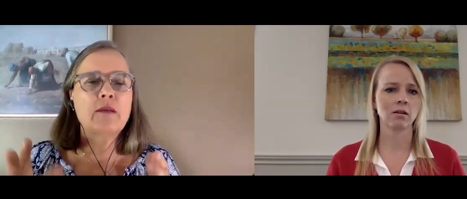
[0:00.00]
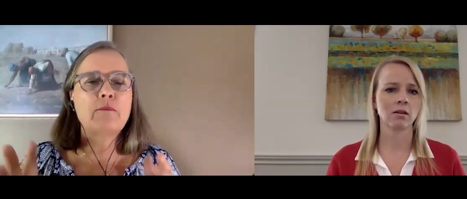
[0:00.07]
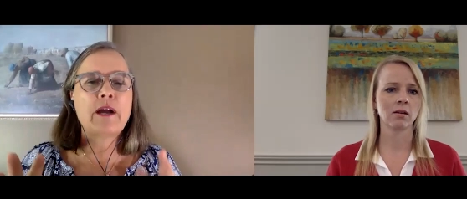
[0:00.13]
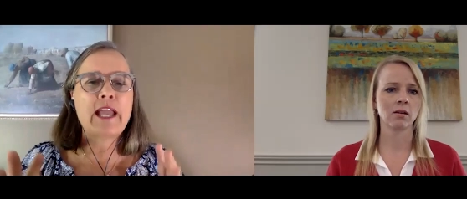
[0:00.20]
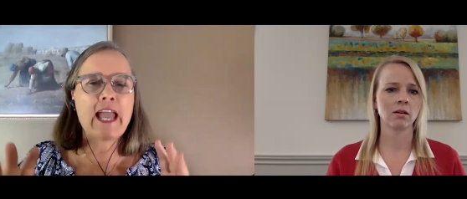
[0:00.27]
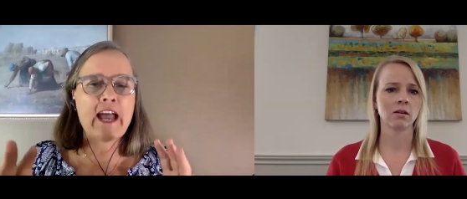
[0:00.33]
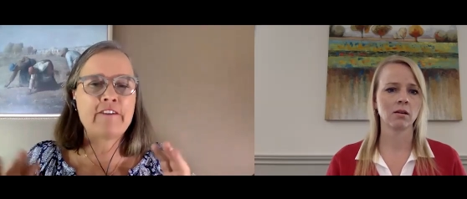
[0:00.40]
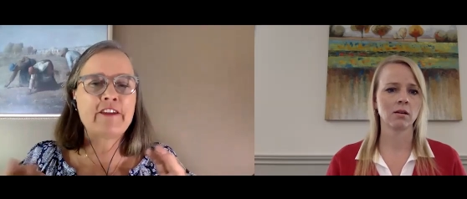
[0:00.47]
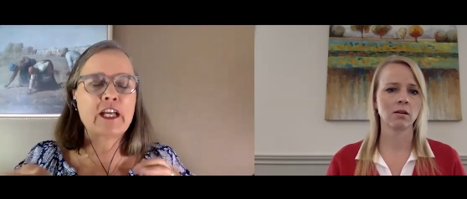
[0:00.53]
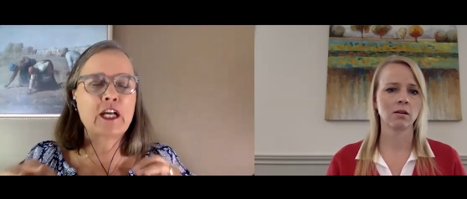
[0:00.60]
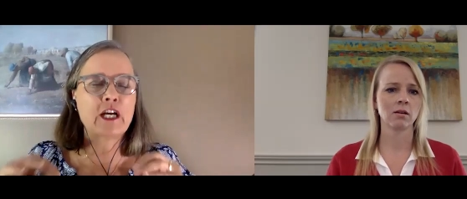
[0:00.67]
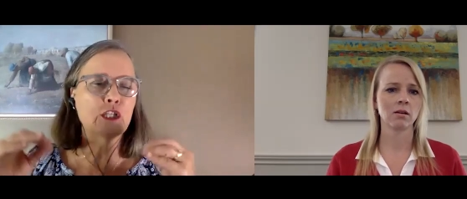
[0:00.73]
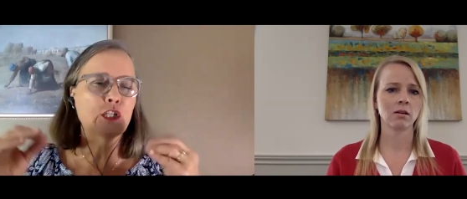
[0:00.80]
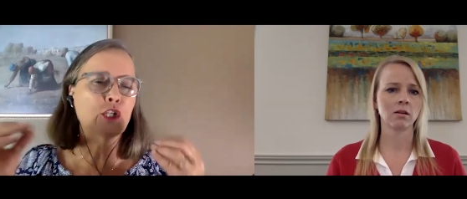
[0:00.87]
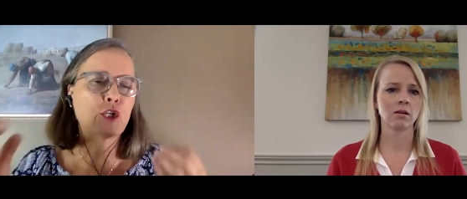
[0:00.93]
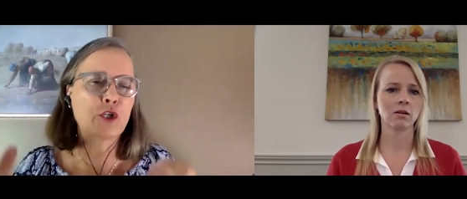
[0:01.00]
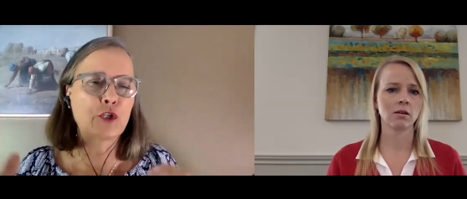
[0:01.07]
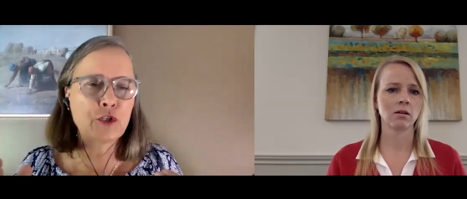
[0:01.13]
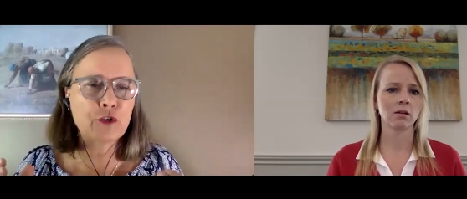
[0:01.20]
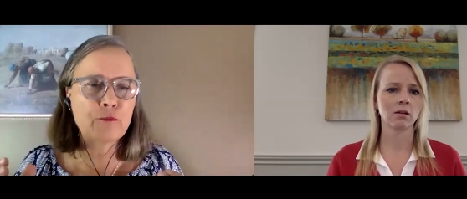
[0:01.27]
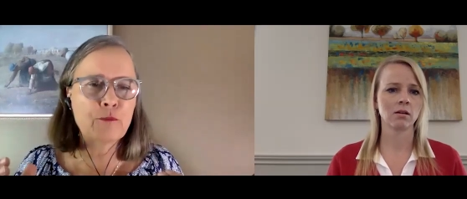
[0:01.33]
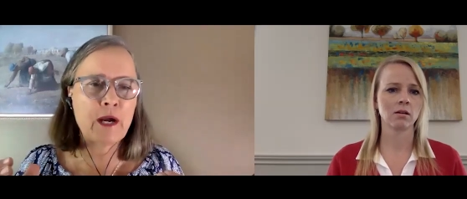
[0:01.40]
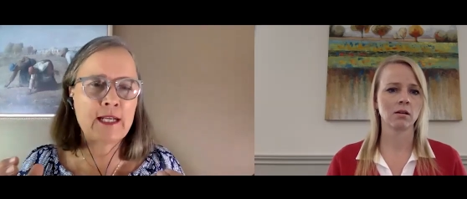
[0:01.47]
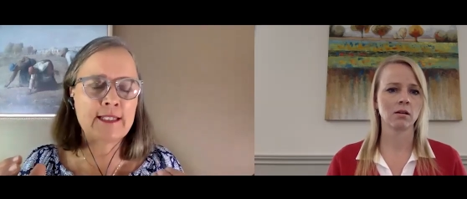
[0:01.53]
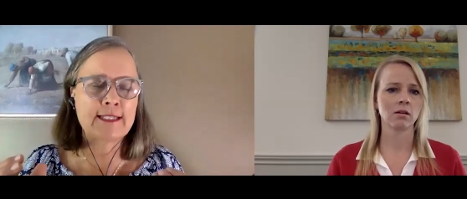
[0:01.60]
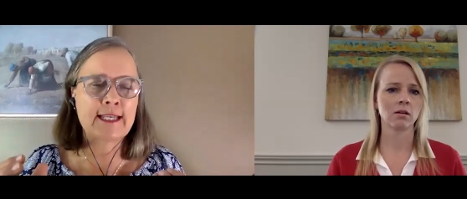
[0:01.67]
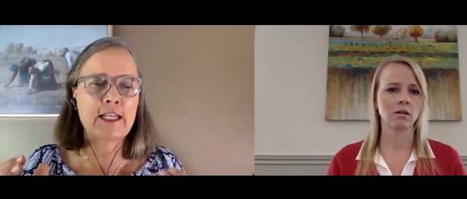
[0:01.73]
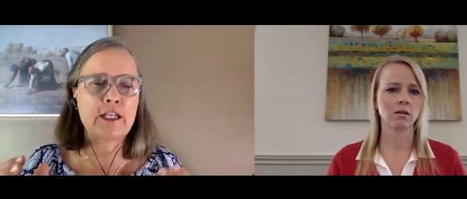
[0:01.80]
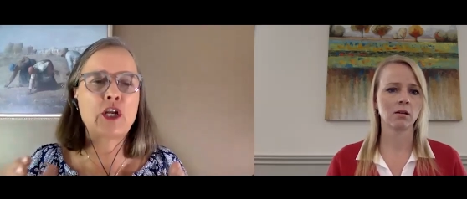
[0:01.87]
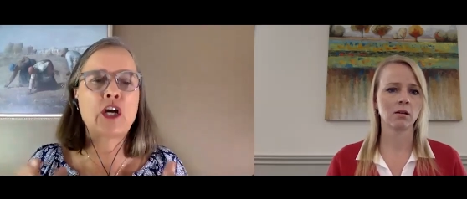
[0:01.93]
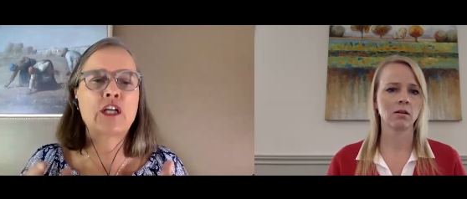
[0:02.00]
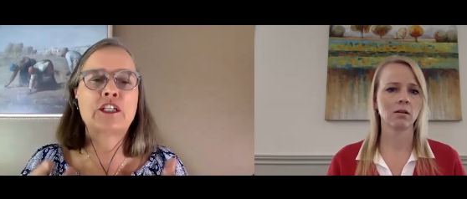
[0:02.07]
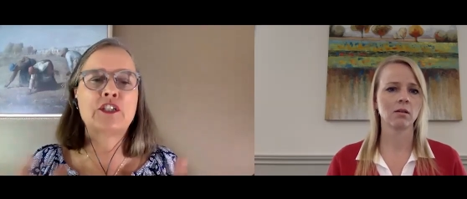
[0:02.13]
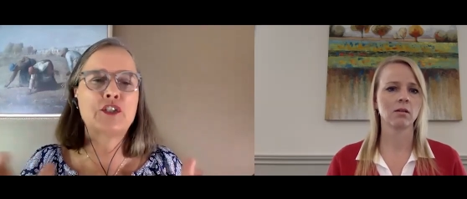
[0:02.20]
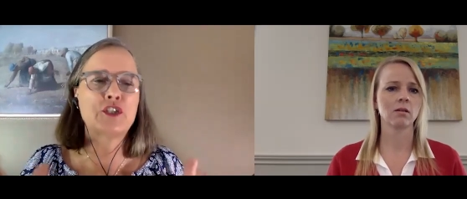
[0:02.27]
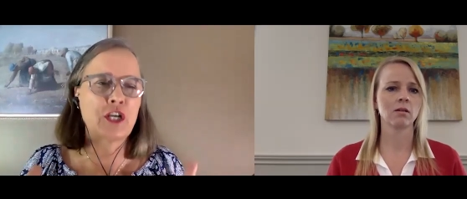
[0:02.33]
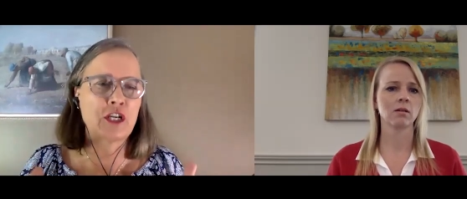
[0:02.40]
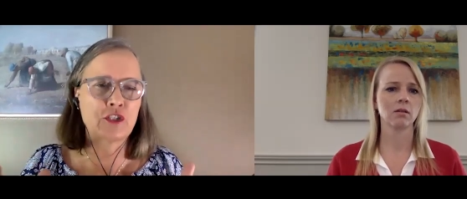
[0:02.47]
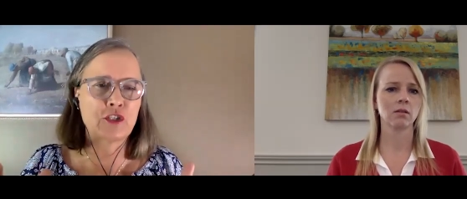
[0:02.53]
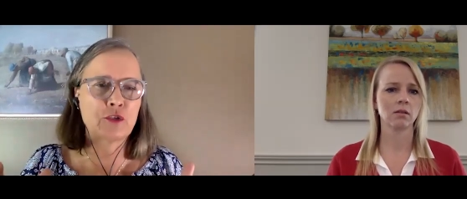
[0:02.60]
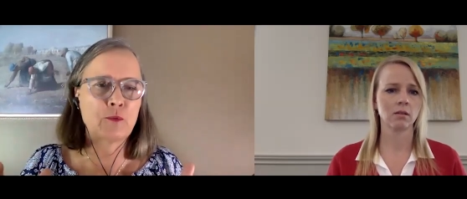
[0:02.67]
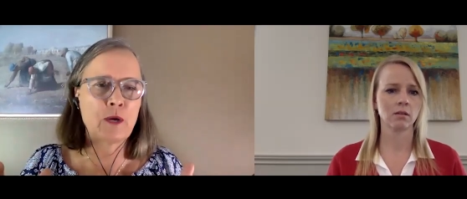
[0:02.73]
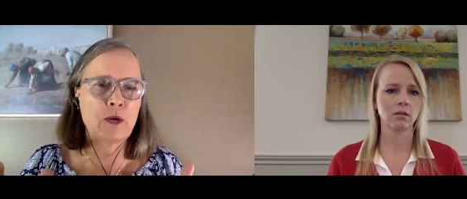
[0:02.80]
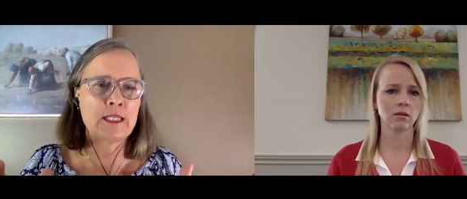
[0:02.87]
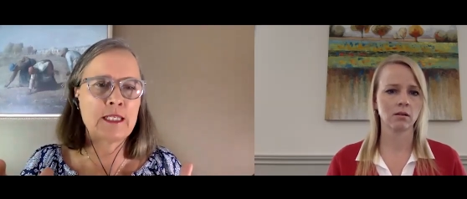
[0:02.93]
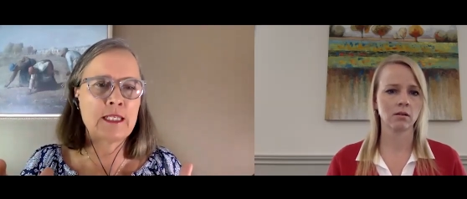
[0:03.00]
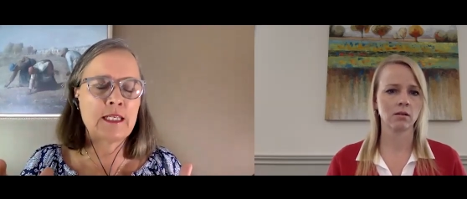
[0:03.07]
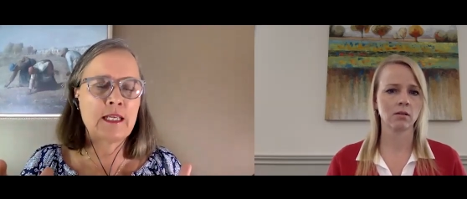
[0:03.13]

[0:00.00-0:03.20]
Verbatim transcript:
Speaker 1: by having a learner mindset, not a judger one.